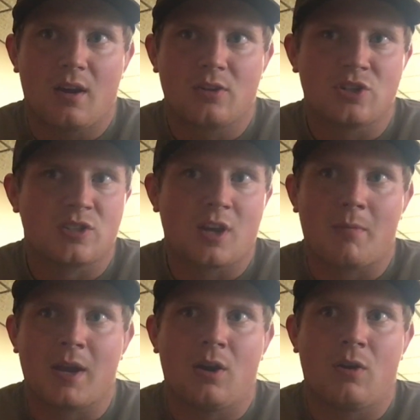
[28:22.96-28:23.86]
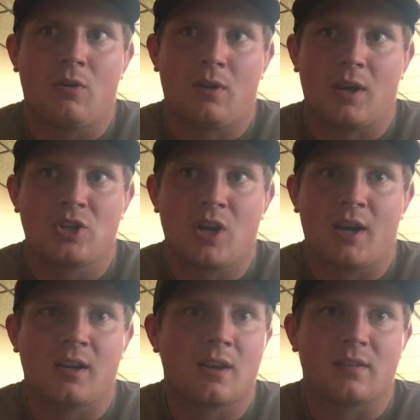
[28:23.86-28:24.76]
just on my own, I
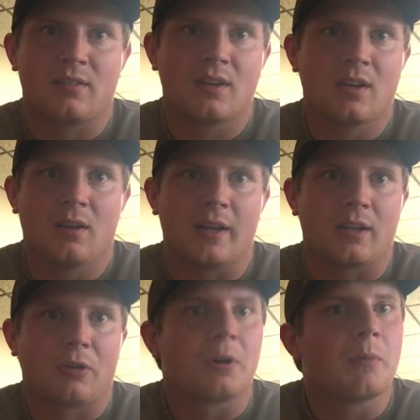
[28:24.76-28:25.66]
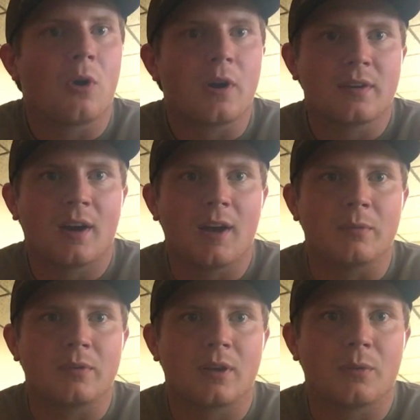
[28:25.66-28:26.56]
shot it into the steel like 3 more
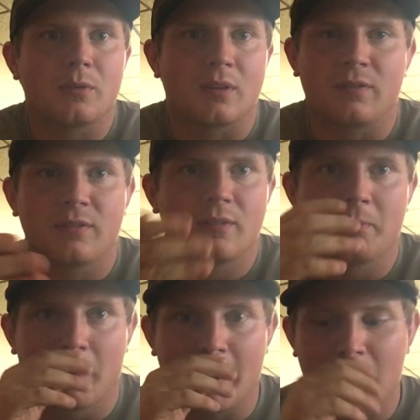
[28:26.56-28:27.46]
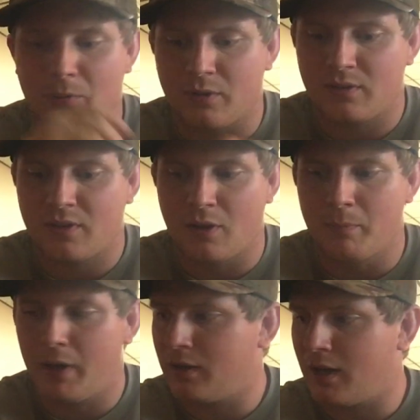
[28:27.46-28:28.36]
times, and this blade was still
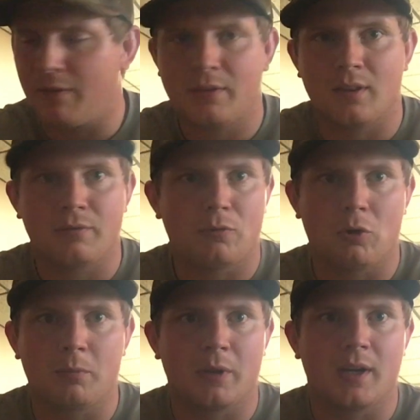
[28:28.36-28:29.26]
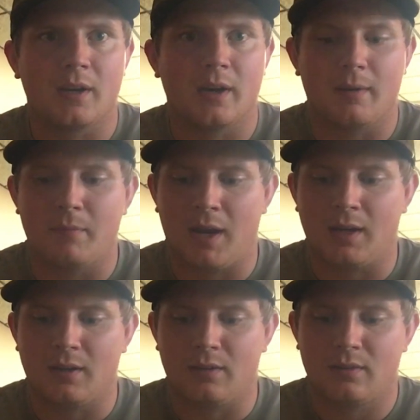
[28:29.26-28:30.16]
better off than the 4-blade
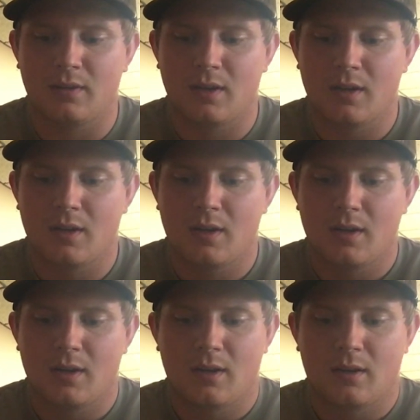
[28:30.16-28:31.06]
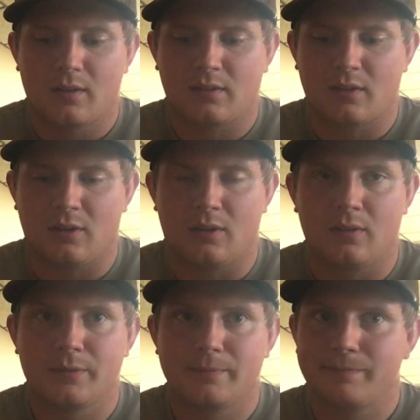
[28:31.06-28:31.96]
Magnus. So
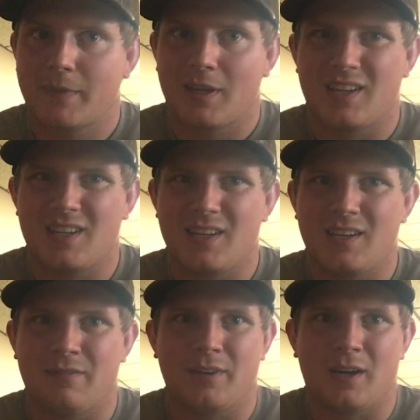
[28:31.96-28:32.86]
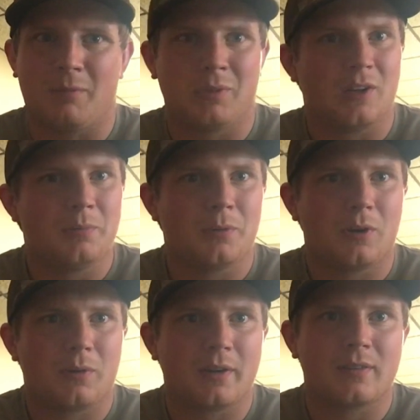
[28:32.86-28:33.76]
if
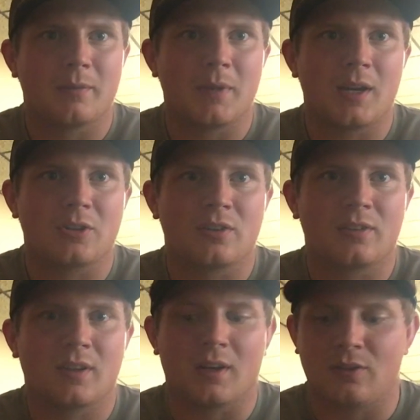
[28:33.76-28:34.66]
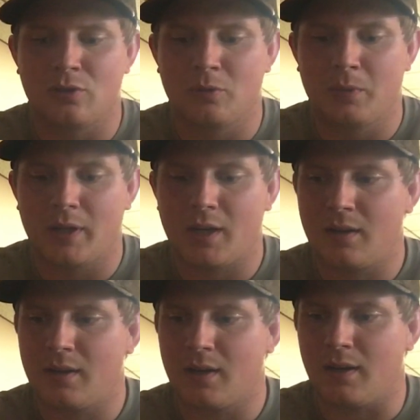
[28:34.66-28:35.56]
Bloodsport wants to make just a
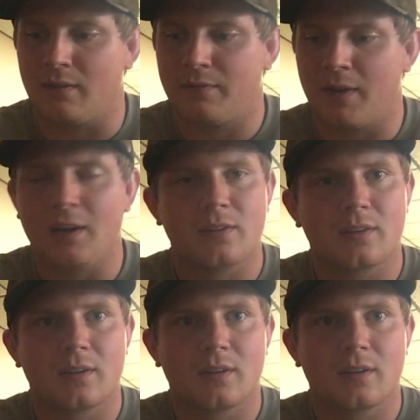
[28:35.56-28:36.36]
2-blade fixed,